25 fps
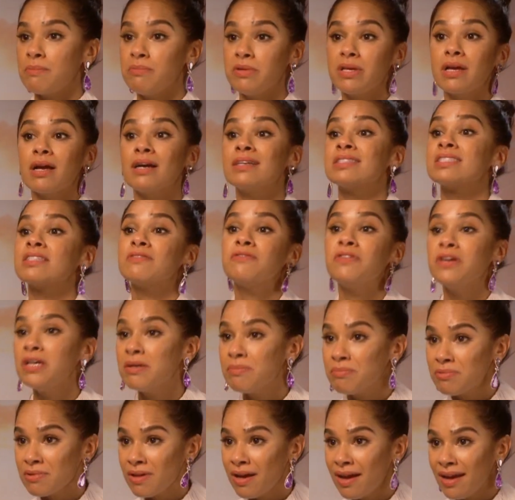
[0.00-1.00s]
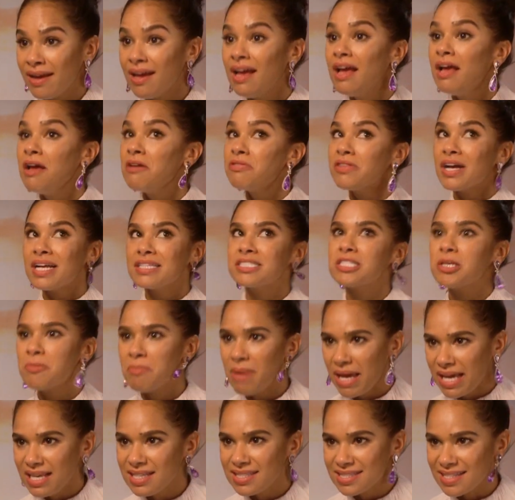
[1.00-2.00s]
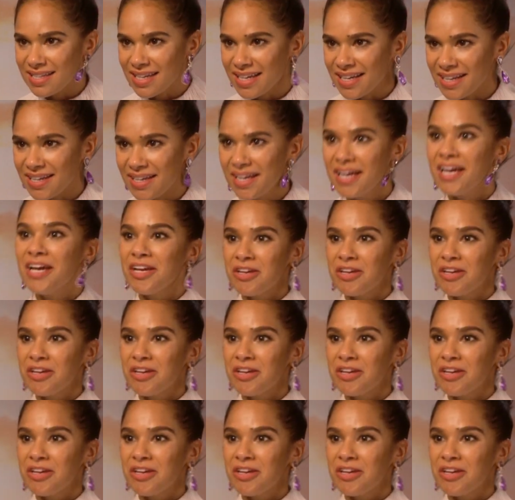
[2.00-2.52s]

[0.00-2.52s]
because of hip play, that's amazing.